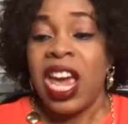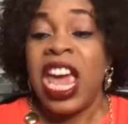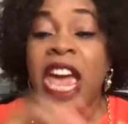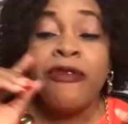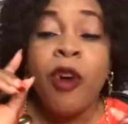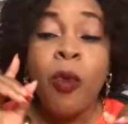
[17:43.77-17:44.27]

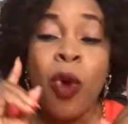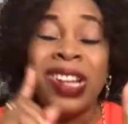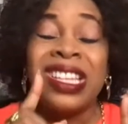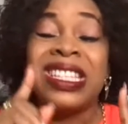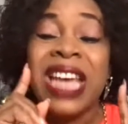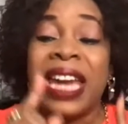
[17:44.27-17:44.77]
even
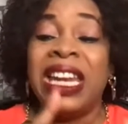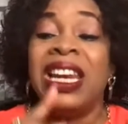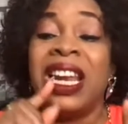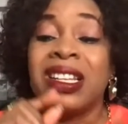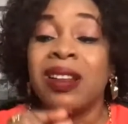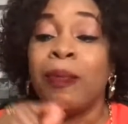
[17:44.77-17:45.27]
one tiny
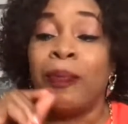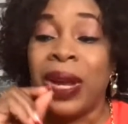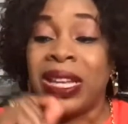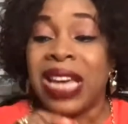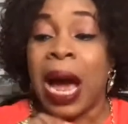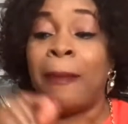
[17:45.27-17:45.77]
little
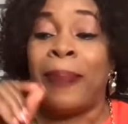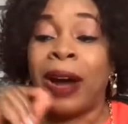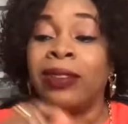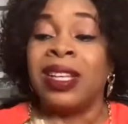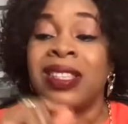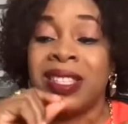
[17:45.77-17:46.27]
bit about
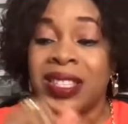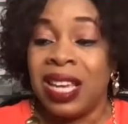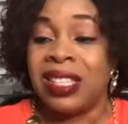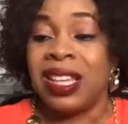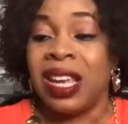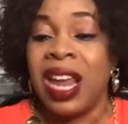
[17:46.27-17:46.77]
the
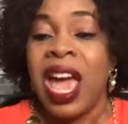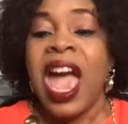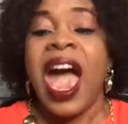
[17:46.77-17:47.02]
season,